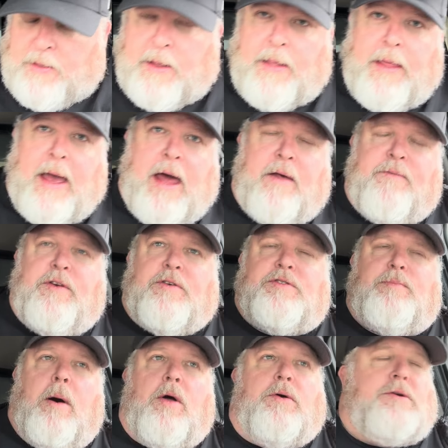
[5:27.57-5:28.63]
then they had a few
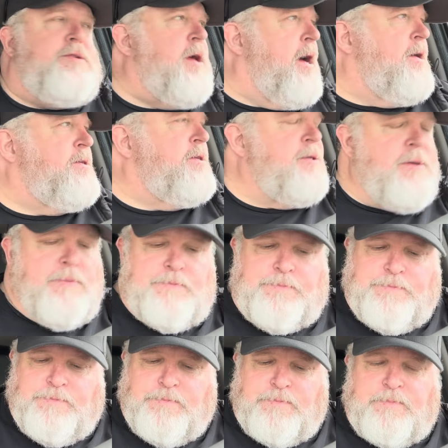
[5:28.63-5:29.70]
smaller sizes.
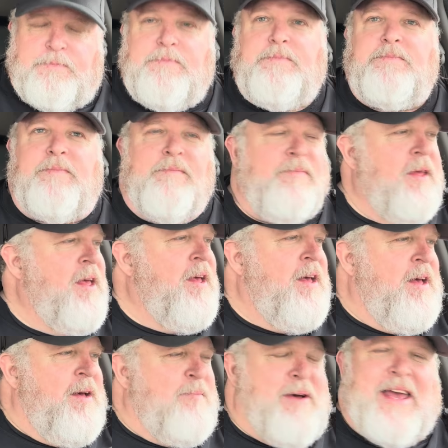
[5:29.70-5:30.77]

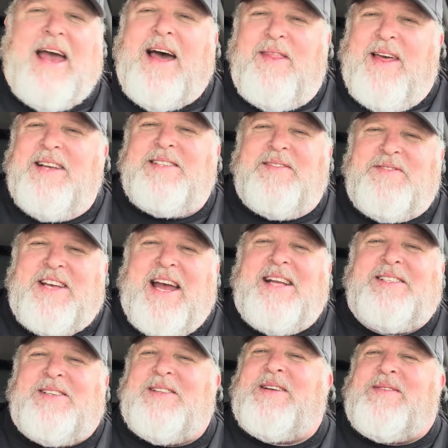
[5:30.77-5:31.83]
But yeah, things have
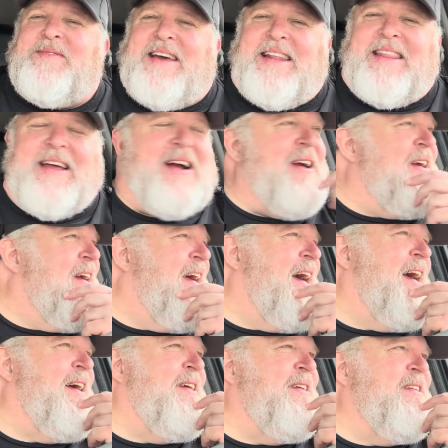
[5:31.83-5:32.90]
changed a little bit in there.
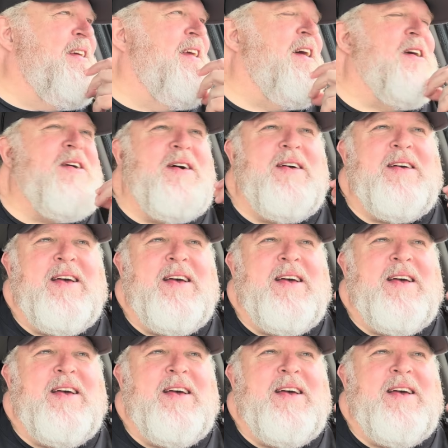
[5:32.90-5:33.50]
Uh, you know,